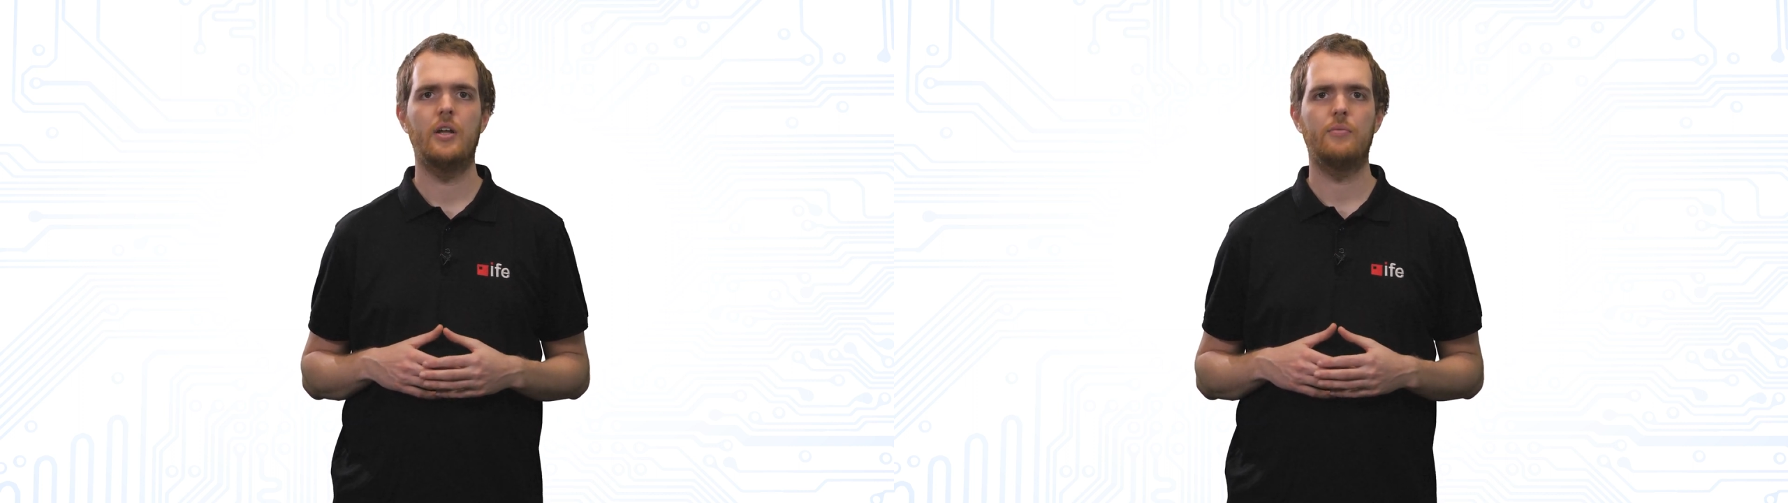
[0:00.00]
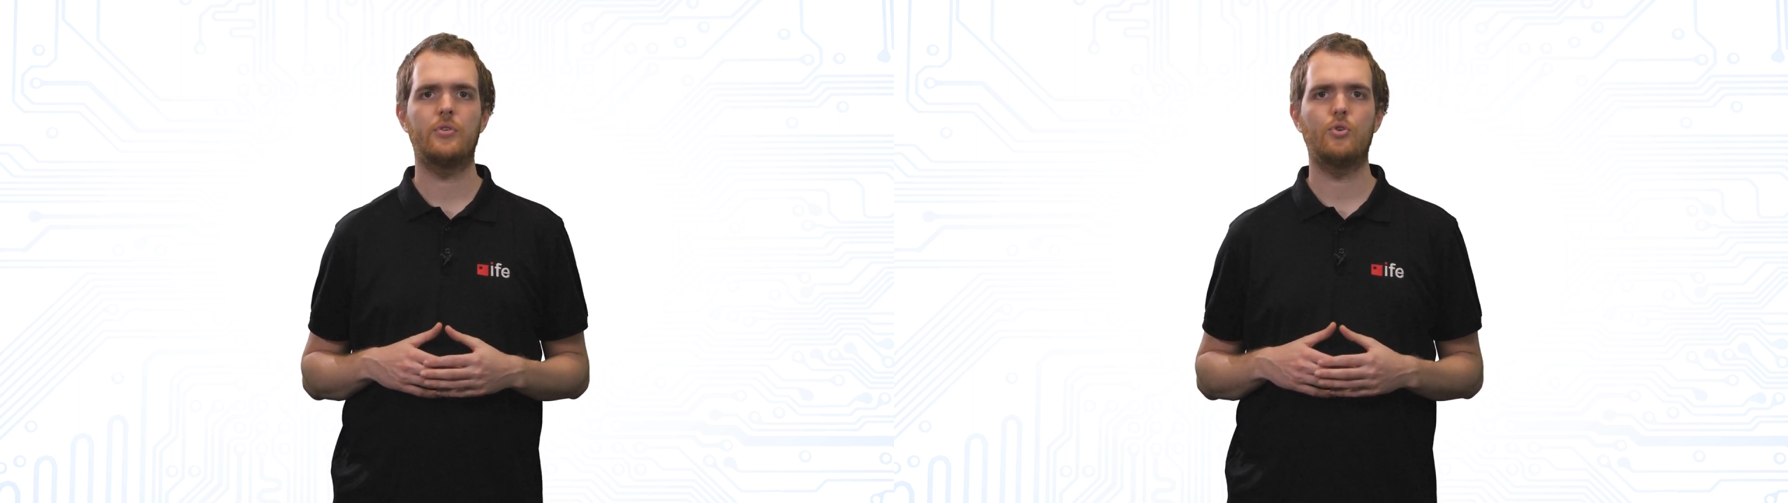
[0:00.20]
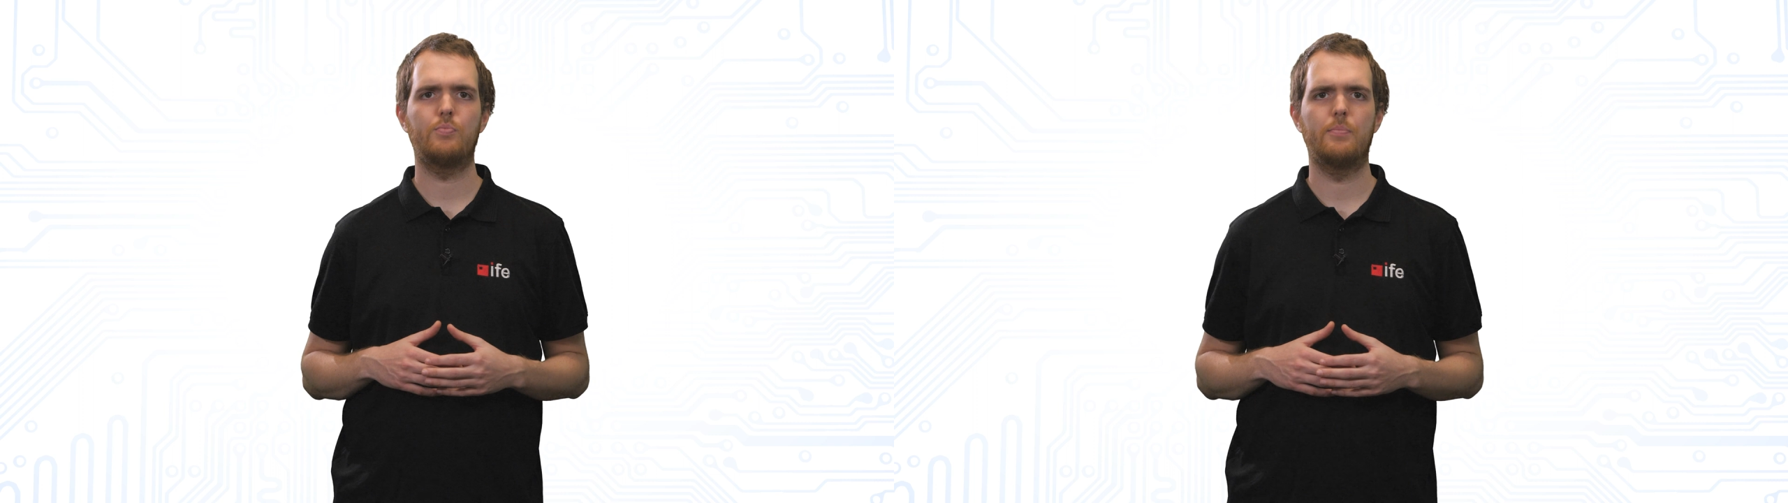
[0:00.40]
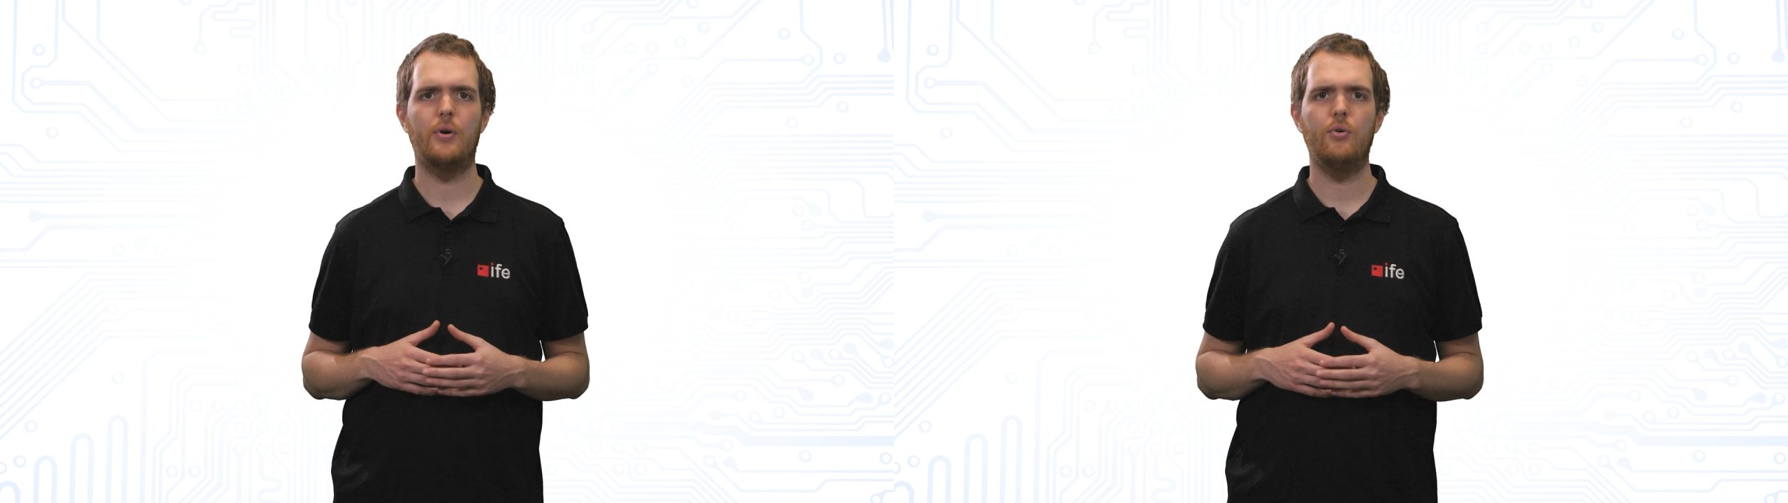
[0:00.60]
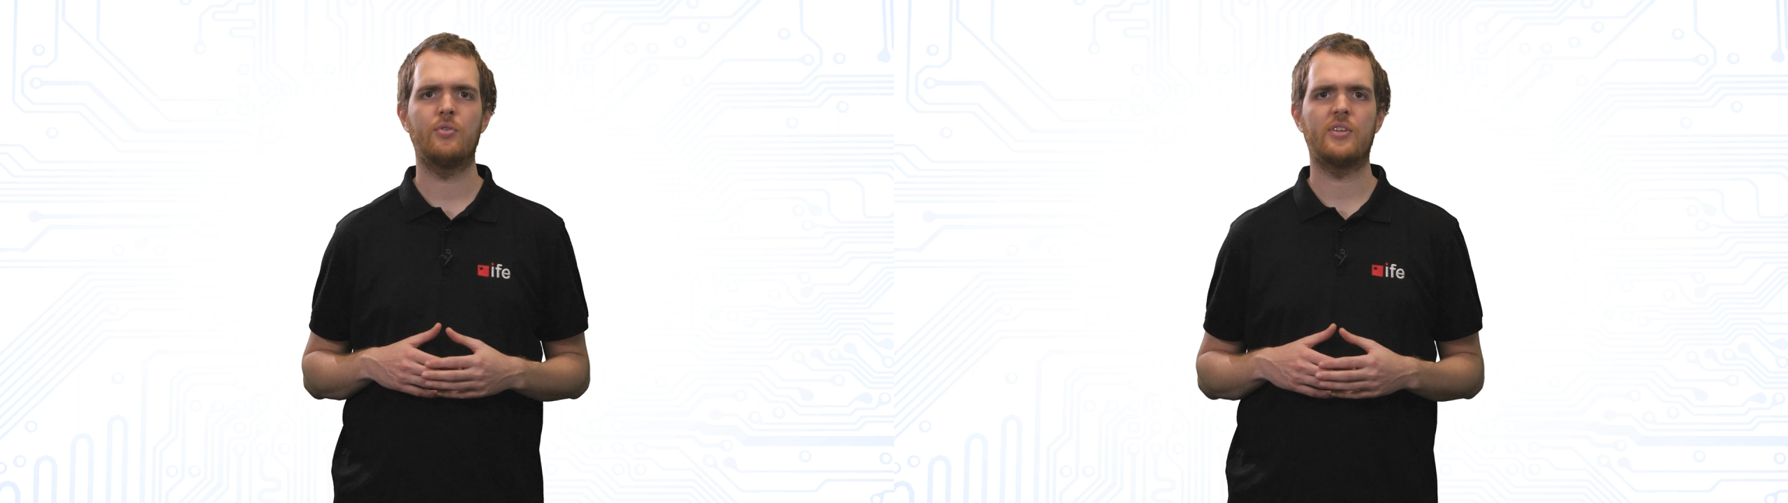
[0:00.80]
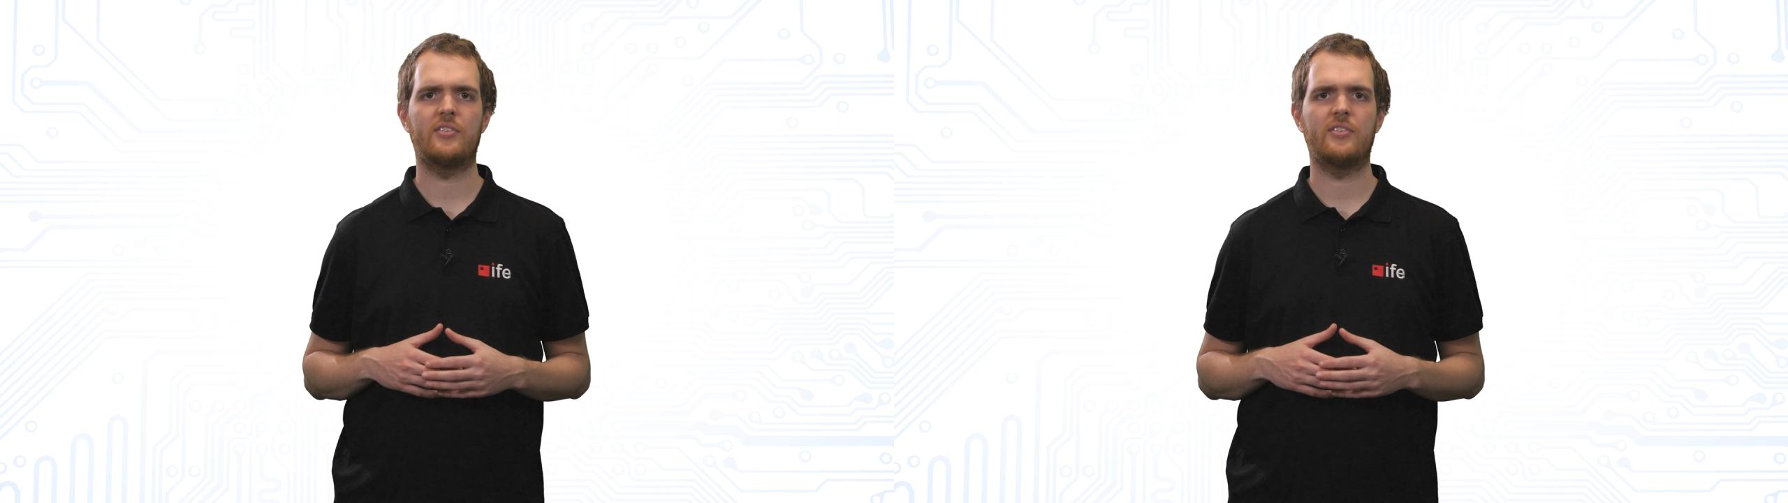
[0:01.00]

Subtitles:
we superpose a